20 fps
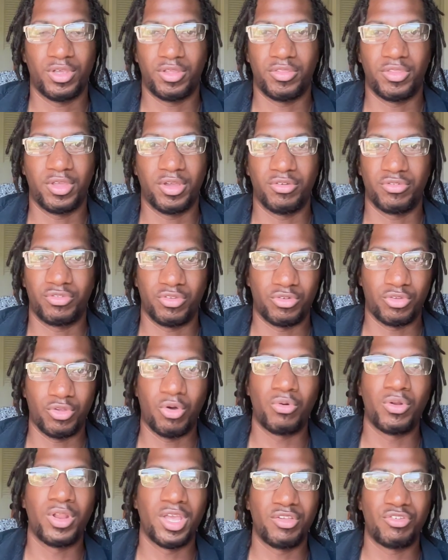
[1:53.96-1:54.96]
there's a
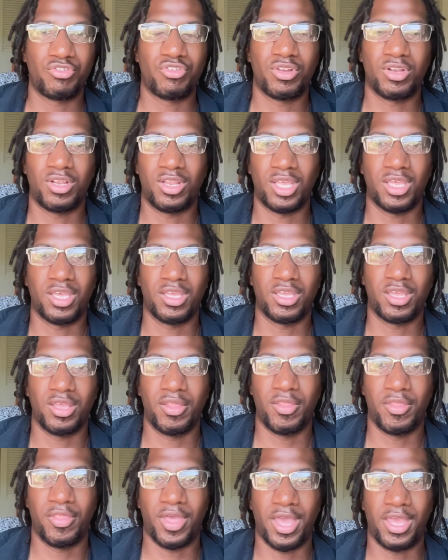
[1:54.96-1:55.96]
donation link
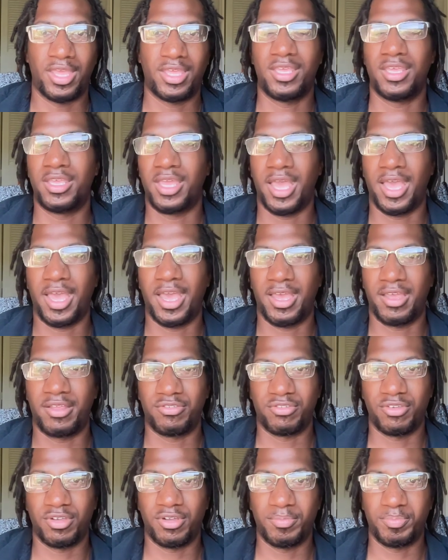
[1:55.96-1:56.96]
that he
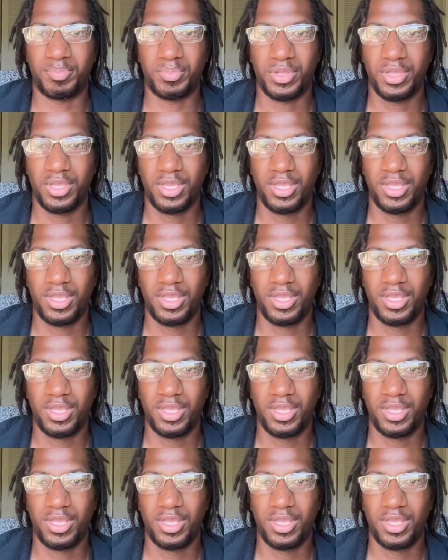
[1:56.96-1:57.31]
has up,